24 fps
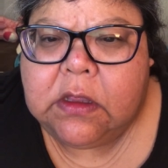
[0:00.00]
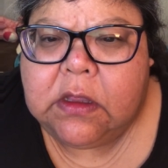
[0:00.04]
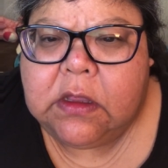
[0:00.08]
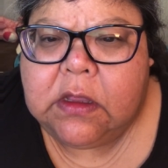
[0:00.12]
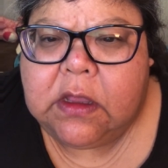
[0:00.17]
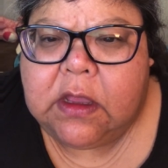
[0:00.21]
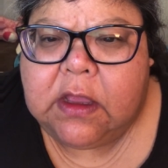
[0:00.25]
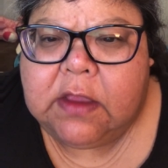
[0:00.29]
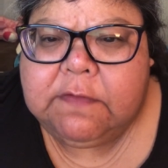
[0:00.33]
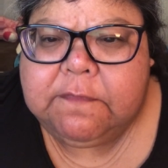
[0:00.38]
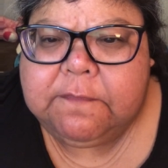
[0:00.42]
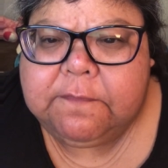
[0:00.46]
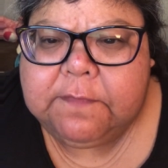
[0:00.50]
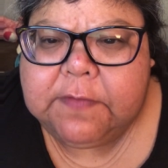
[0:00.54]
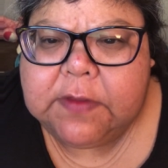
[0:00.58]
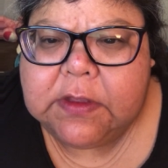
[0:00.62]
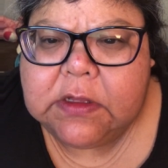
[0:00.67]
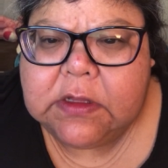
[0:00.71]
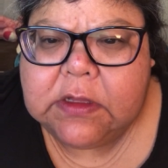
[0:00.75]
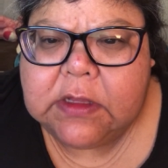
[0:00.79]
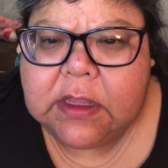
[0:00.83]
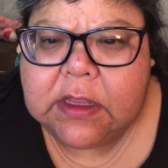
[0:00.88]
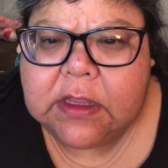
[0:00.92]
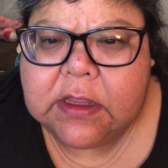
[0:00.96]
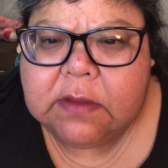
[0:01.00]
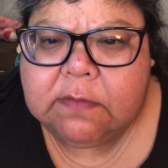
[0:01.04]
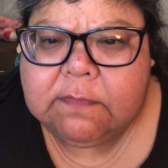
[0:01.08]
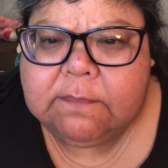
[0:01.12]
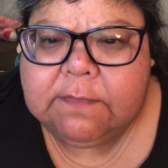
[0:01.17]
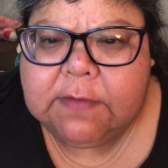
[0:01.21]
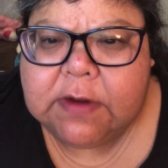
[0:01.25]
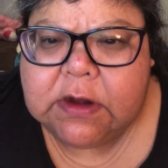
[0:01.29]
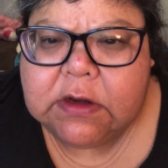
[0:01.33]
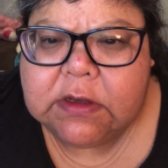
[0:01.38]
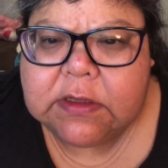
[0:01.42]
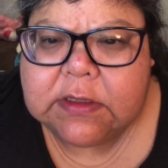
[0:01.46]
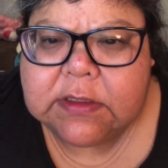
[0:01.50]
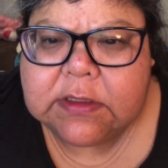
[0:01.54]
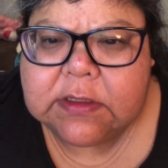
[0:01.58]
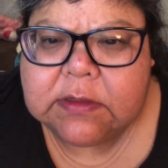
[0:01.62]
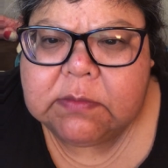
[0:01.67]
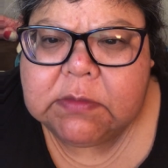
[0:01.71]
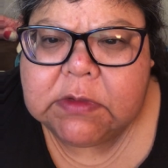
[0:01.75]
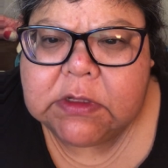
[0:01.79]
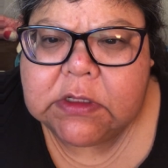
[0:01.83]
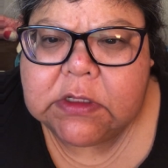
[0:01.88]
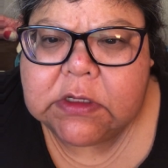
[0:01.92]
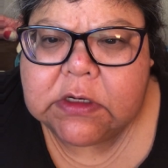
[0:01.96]
I feel like I'm very
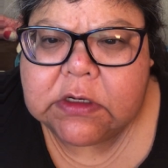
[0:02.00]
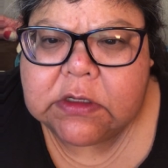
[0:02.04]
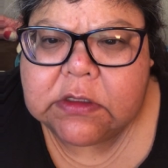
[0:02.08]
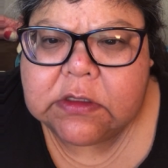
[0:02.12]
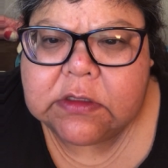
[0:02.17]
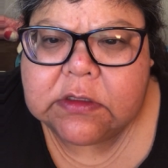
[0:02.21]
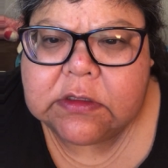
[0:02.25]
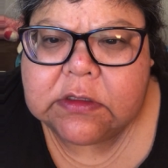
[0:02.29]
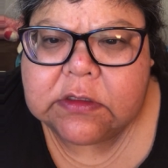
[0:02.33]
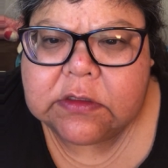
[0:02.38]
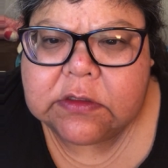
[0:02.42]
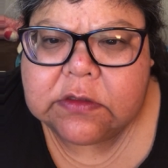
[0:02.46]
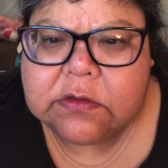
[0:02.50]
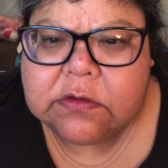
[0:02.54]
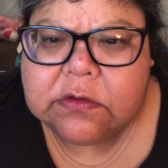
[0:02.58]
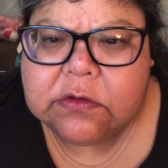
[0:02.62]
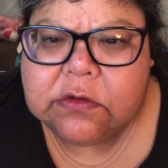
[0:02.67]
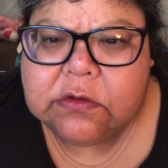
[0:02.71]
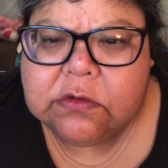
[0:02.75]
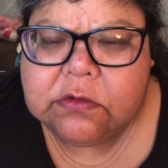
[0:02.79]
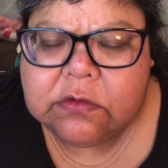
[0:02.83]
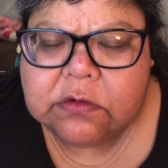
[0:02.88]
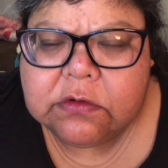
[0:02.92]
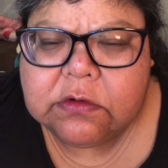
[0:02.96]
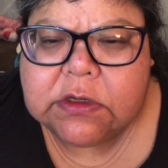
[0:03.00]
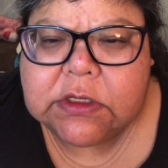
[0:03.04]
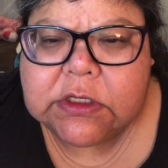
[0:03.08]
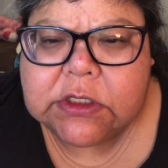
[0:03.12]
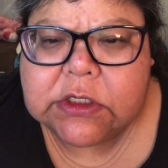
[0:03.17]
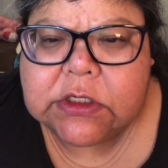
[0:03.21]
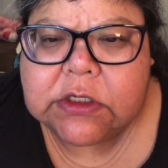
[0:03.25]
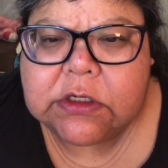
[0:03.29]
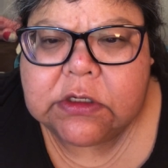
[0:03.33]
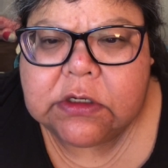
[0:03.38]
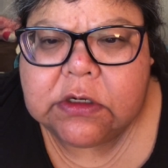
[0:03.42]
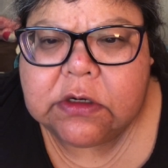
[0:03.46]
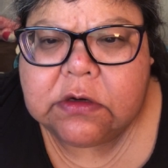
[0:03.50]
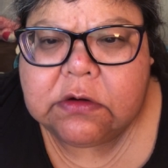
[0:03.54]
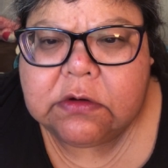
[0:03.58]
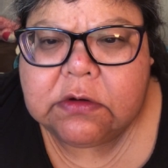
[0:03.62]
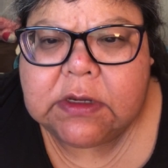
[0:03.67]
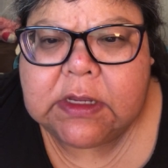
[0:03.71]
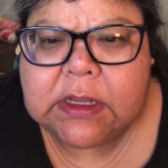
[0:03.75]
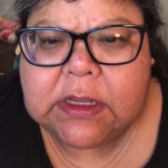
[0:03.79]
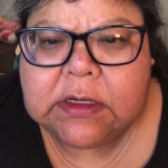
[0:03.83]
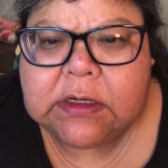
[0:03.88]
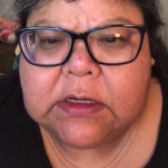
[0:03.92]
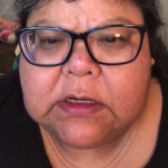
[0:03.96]
similar to this new creature you're
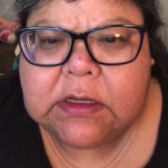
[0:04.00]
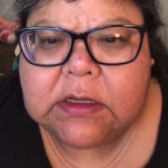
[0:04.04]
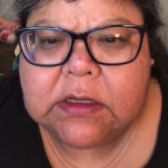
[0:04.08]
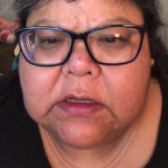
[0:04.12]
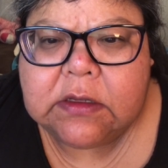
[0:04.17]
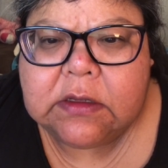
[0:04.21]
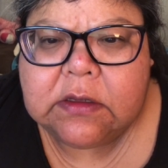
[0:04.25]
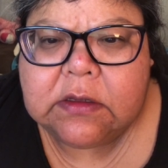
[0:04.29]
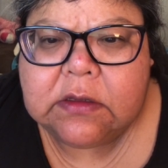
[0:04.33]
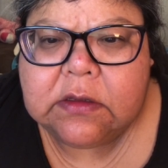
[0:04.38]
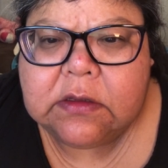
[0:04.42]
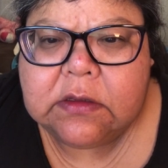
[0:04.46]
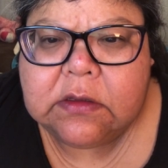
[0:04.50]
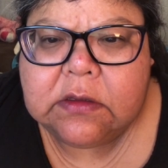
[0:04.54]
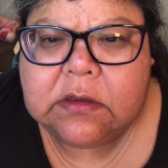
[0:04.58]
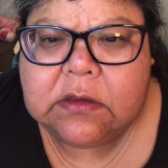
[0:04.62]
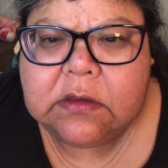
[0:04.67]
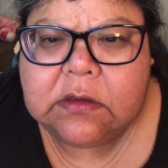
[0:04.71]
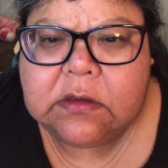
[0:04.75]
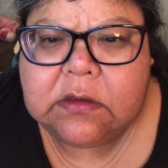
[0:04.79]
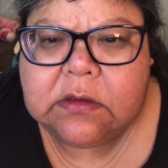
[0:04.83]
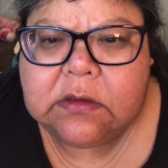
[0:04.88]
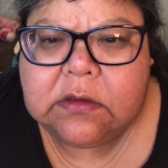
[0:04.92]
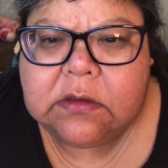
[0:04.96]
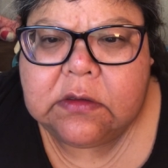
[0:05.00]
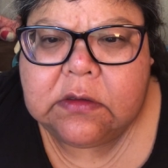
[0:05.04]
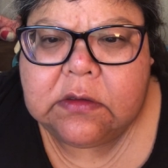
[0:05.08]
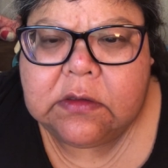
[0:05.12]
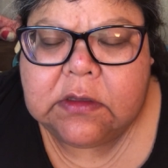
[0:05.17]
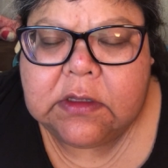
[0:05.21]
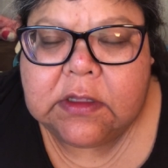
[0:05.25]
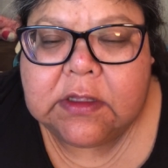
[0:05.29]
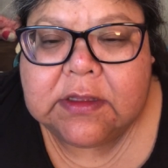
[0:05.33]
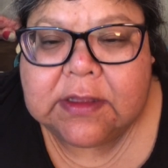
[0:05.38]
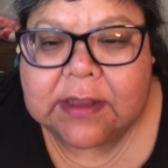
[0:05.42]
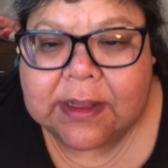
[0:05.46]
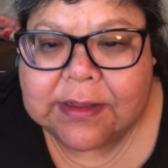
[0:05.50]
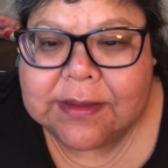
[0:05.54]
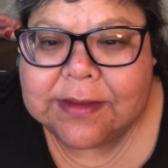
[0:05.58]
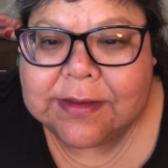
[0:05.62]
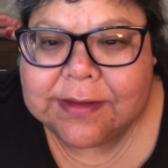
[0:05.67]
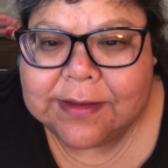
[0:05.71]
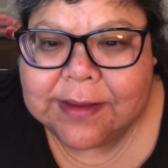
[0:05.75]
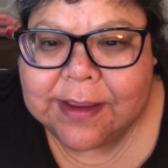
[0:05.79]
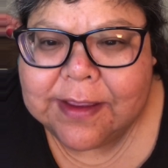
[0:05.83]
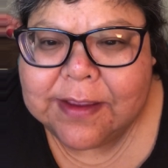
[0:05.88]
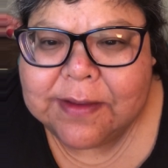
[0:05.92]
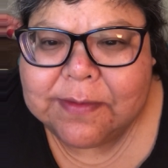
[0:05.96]
creating. Because at the
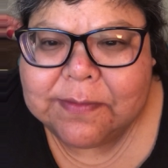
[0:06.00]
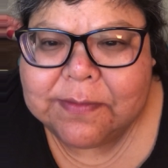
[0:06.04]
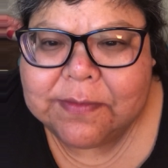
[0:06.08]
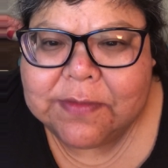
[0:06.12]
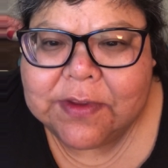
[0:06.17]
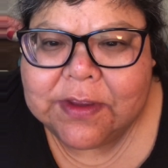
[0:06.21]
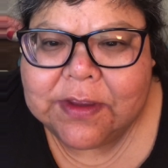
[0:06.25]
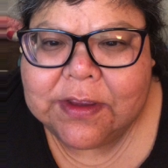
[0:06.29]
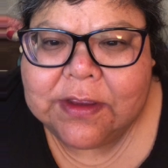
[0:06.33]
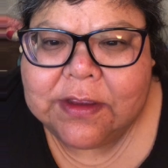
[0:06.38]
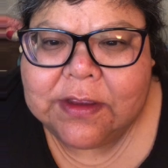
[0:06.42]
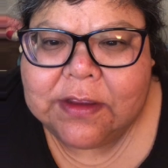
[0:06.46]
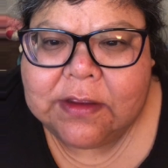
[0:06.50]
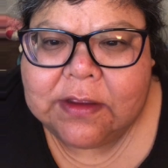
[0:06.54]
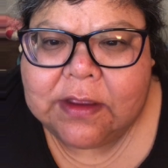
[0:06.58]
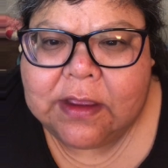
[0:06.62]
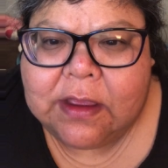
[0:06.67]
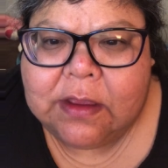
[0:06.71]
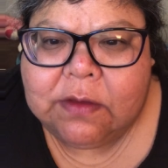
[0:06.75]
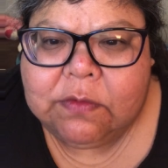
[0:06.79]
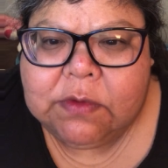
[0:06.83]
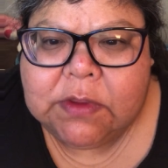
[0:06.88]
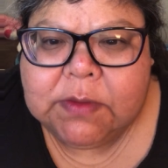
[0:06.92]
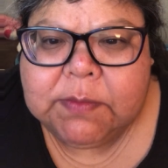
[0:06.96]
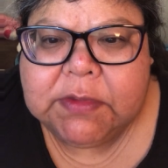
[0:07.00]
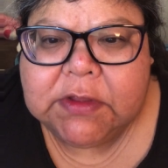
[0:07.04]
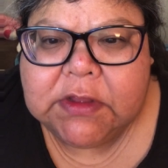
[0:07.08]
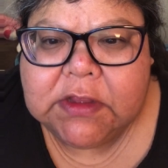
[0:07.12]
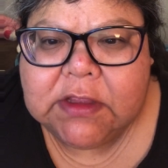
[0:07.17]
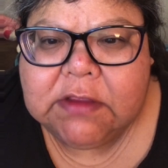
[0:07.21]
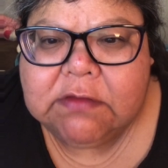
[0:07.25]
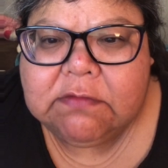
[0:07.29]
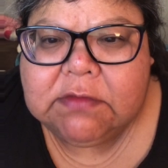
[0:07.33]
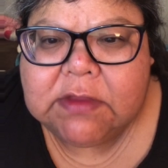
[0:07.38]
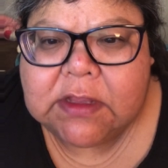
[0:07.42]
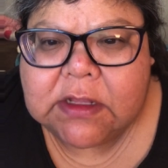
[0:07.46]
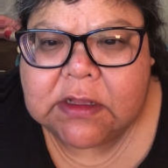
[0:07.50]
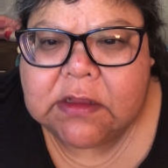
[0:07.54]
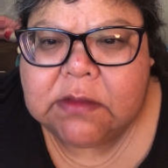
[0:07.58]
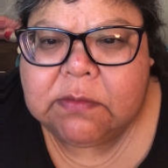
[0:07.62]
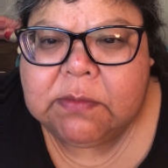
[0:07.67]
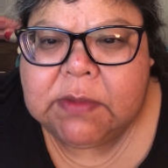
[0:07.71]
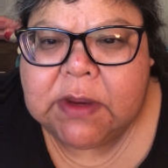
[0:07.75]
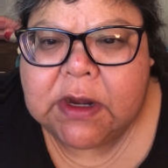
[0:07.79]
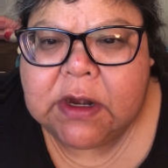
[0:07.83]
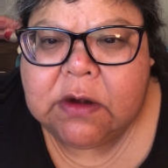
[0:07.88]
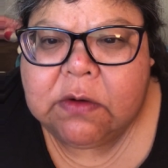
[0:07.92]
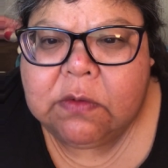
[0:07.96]
time, we believed that the
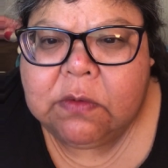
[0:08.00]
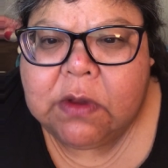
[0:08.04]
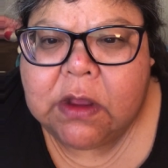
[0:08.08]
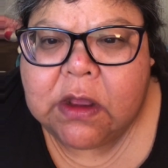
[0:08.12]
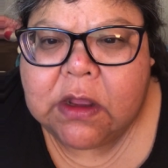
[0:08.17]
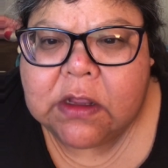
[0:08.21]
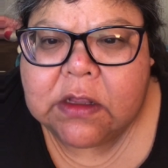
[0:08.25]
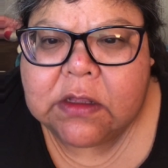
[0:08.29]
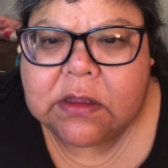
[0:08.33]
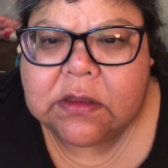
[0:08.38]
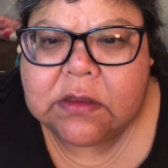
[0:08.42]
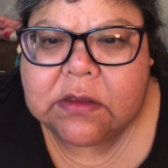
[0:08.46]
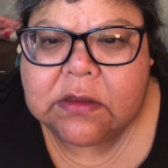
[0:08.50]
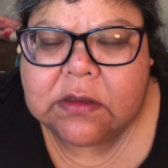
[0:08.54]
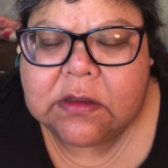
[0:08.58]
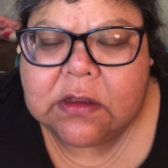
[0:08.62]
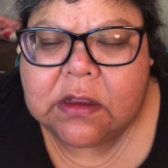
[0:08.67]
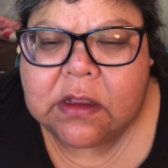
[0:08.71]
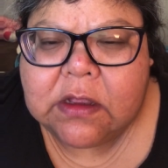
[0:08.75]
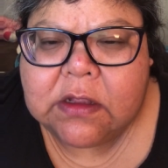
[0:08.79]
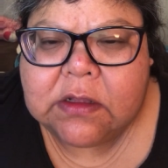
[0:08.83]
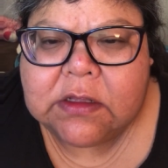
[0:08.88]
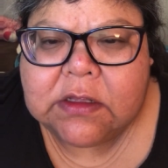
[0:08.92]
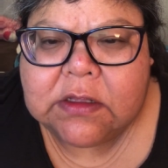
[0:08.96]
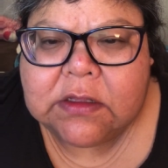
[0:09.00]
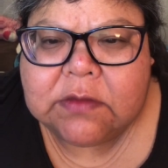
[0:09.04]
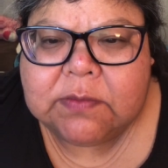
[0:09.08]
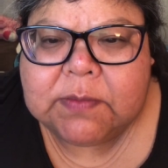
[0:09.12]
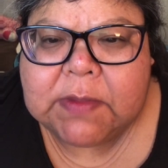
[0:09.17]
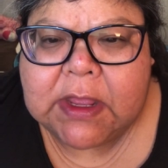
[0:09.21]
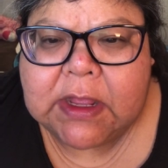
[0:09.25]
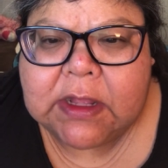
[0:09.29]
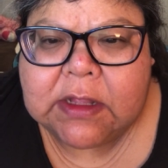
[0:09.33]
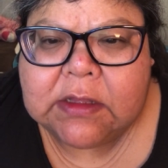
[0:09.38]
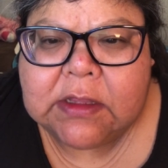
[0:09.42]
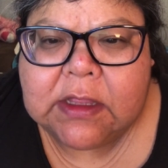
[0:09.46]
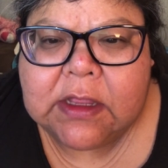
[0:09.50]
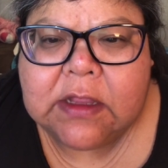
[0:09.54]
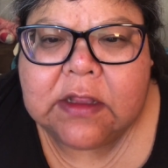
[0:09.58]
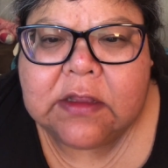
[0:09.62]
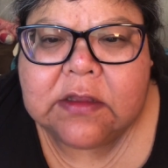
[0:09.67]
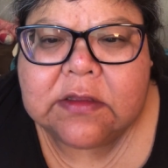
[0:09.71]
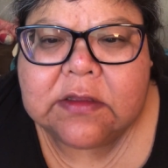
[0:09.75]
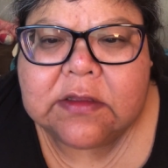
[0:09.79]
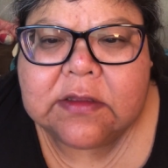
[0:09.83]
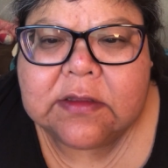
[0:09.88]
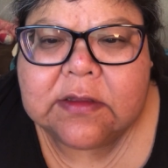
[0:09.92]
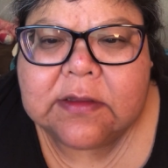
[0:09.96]
bear walked on his back
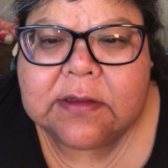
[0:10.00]
legs.